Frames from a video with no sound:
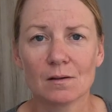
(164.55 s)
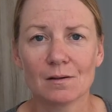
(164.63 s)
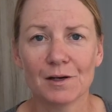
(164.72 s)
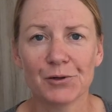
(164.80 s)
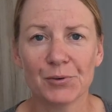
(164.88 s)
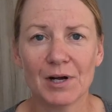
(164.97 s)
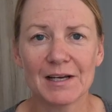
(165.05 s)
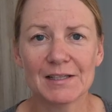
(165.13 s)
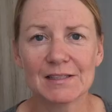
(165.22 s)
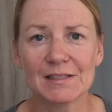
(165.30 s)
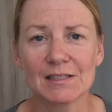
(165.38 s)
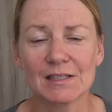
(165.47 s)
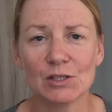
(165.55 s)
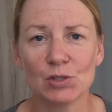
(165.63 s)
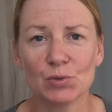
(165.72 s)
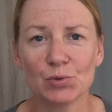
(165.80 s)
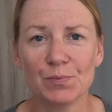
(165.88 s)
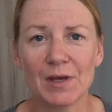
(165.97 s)
Otherwise,
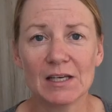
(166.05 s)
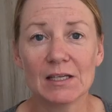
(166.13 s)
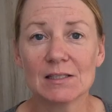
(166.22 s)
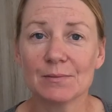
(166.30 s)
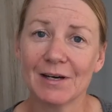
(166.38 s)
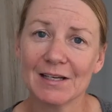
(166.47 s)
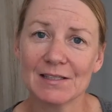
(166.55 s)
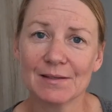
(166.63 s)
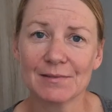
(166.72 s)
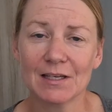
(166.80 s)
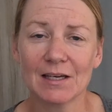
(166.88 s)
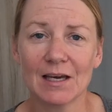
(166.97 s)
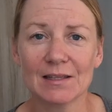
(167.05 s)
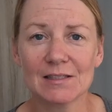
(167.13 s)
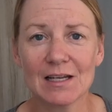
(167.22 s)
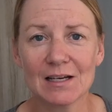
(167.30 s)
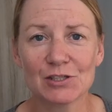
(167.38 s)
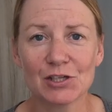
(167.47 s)
you may need to buy something at the
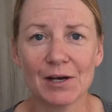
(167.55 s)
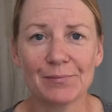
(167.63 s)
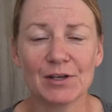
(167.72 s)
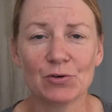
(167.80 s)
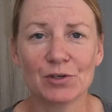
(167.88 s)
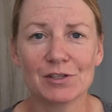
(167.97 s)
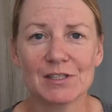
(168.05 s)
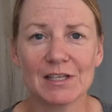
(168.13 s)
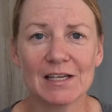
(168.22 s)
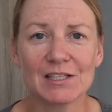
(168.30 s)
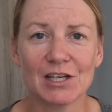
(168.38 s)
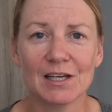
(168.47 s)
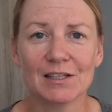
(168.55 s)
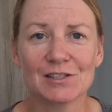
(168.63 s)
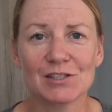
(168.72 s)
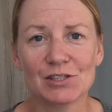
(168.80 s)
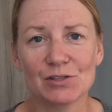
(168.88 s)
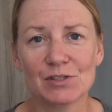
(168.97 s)
snack shop in order to get
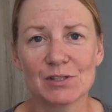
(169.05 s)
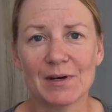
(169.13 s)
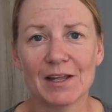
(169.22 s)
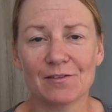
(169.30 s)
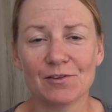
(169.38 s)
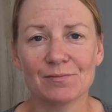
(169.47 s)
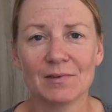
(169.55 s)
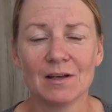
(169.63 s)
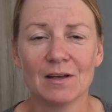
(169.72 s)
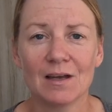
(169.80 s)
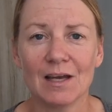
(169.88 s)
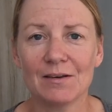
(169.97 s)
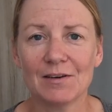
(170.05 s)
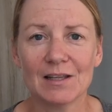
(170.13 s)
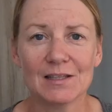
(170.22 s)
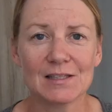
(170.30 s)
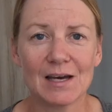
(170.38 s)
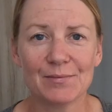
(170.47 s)
change to use the bathroom. And I've had
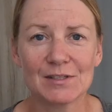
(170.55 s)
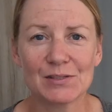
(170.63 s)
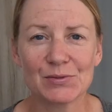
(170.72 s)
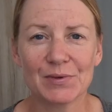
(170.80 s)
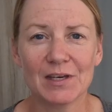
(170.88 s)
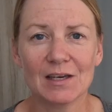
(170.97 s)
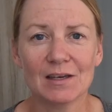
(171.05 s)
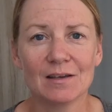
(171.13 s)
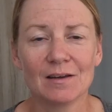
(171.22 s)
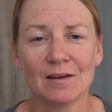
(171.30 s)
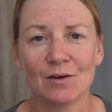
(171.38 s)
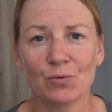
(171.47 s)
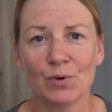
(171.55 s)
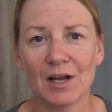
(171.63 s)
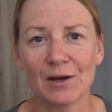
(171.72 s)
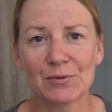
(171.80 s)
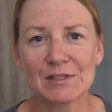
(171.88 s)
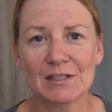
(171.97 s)
this happen to me when
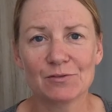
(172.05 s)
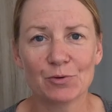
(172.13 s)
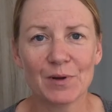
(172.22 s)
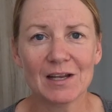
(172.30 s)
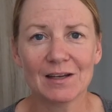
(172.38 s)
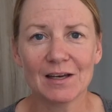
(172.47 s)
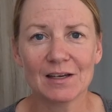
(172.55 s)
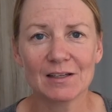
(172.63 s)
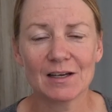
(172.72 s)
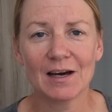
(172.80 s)
I was in Romania.